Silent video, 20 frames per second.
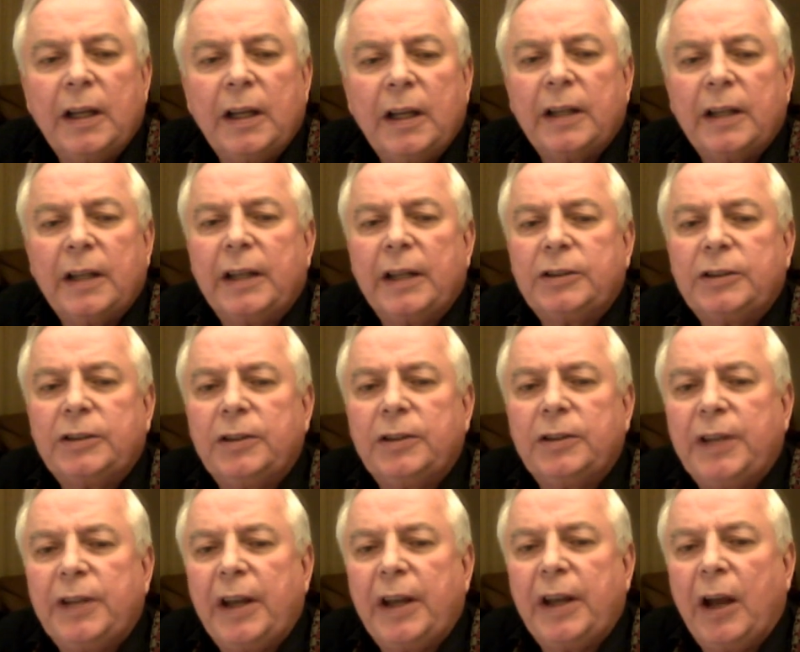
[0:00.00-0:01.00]
They
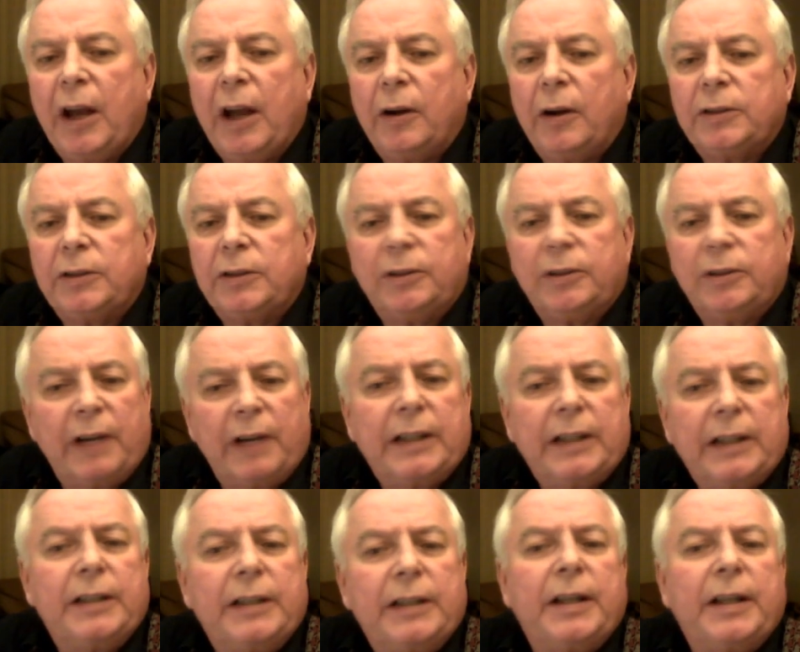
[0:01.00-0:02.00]
shoot their arrows
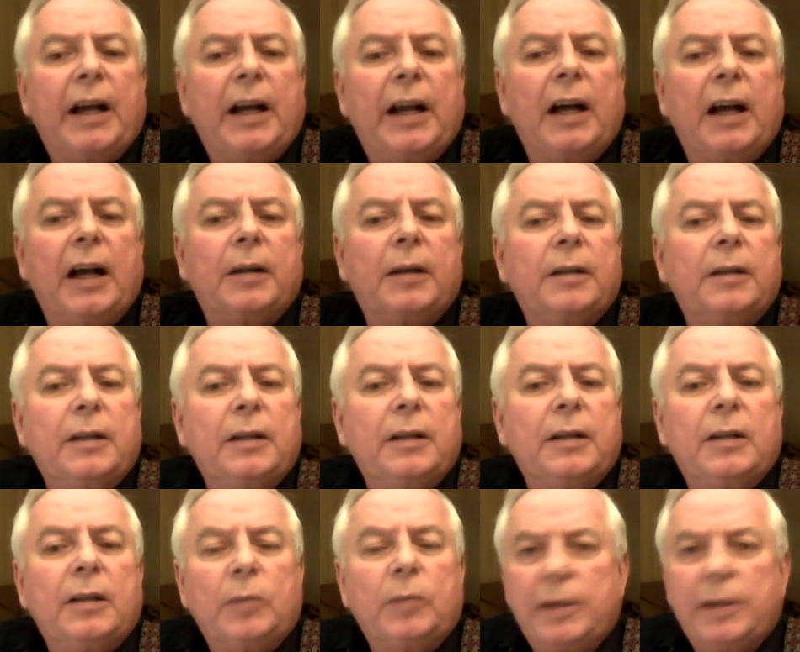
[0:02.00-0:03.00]
directly to the heart
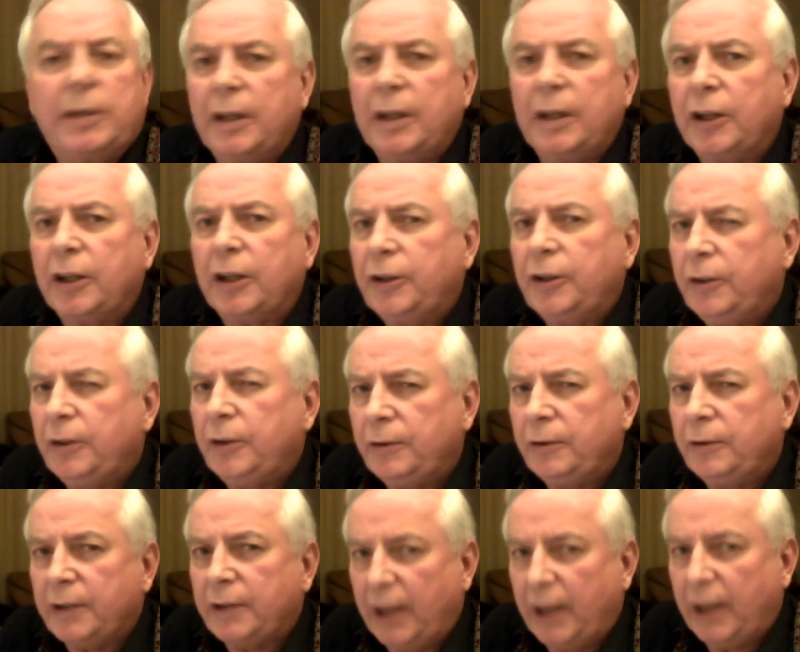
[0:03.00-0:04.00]
with
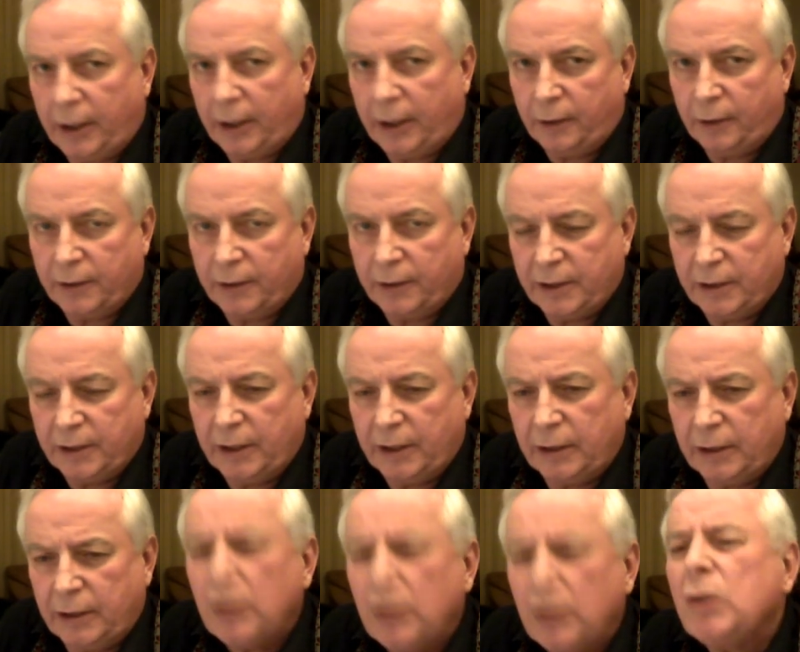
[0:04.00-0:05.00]
acute accuracy.
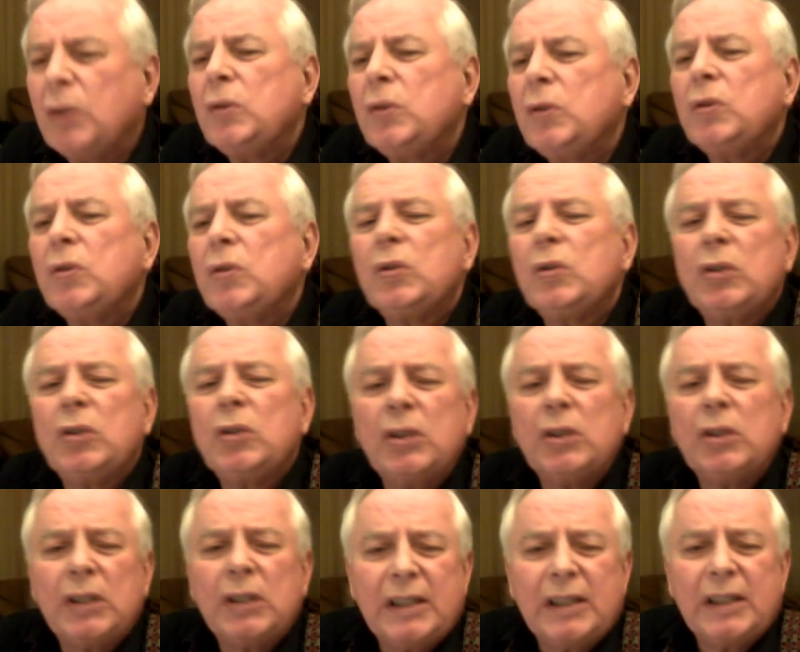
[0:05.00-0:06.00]
Oh,
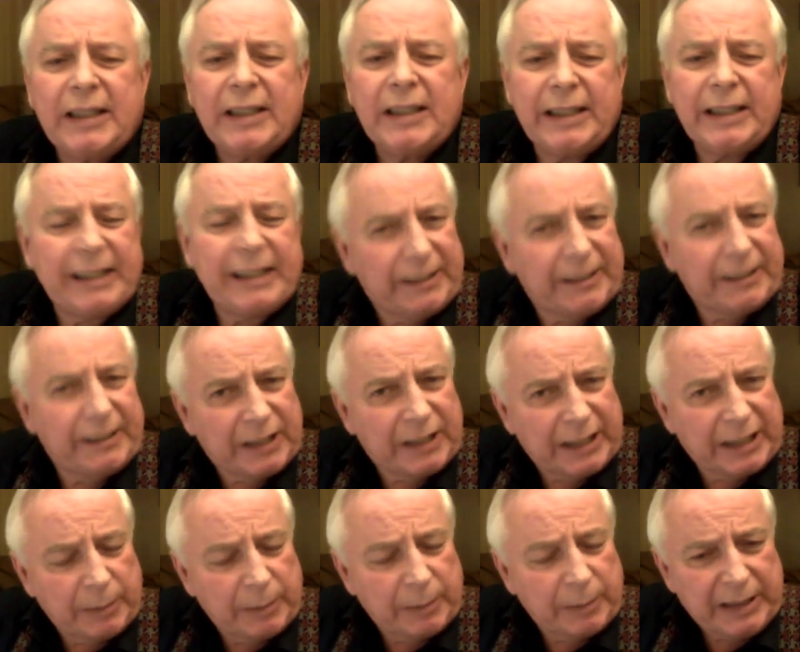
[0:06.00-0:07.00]
did you have to
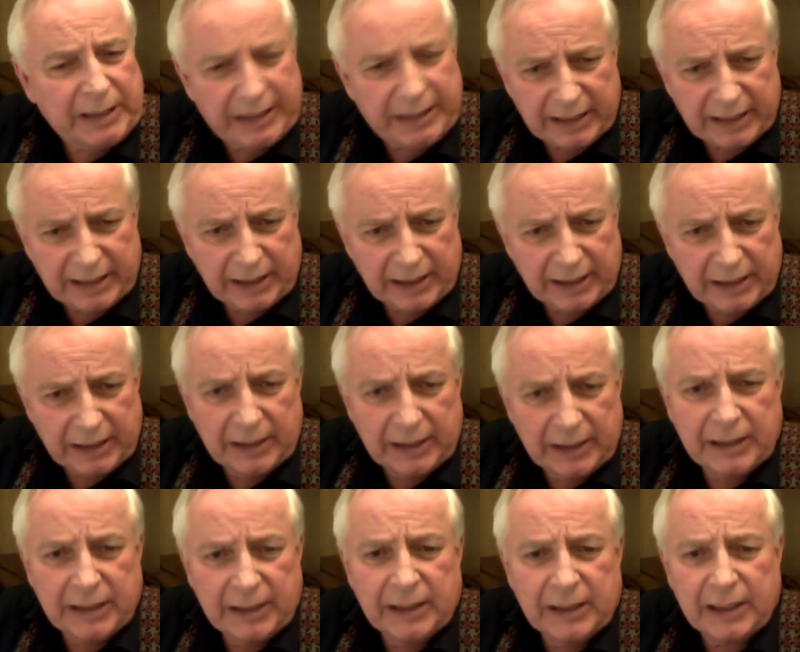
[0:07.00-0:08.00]
tell me that?
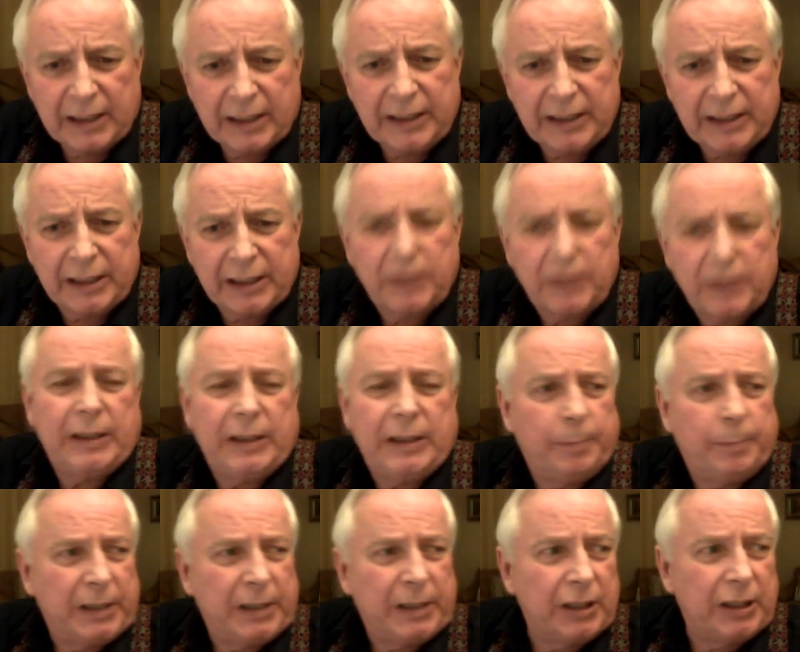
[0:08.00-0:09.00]
I know that,
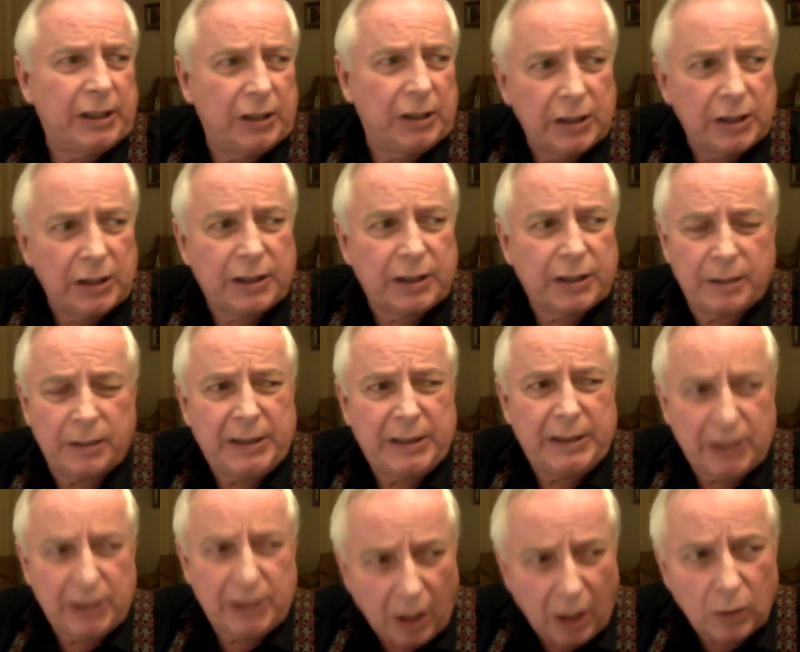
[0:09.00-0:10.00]
but it hurts to be
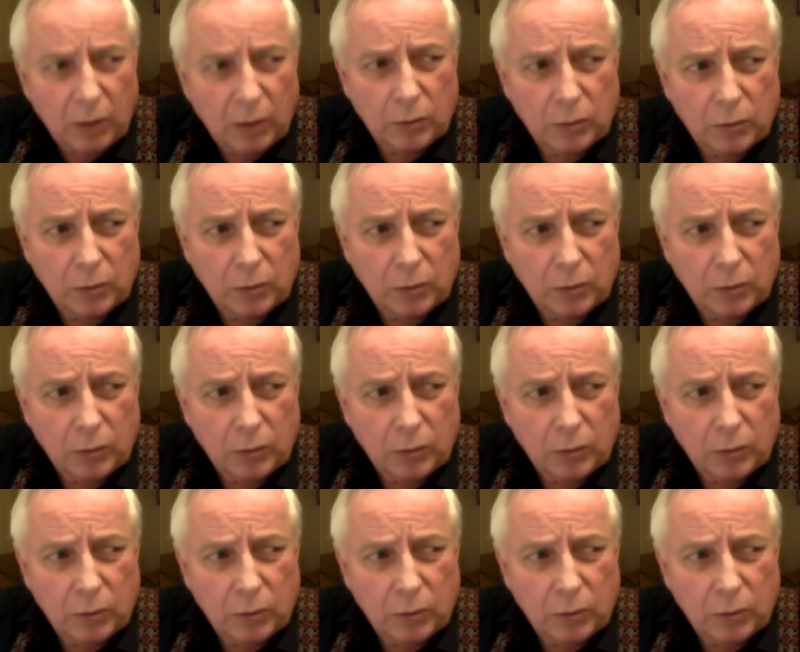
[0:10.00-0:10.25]
told.